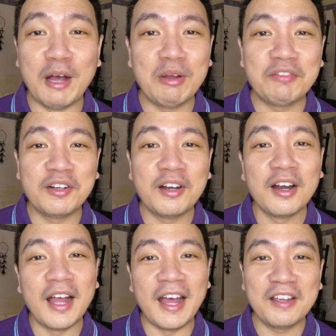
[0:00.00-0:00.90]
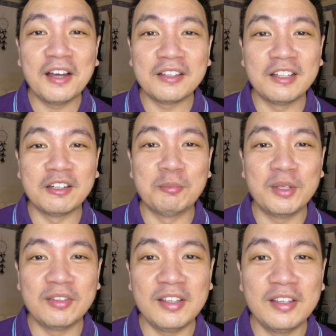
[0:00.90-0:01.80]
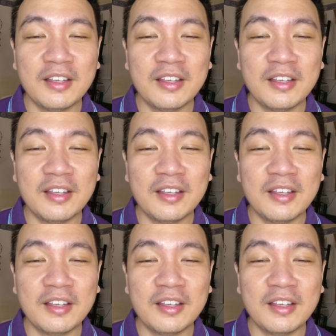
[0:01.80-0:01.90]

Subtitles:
However, I got a little busy,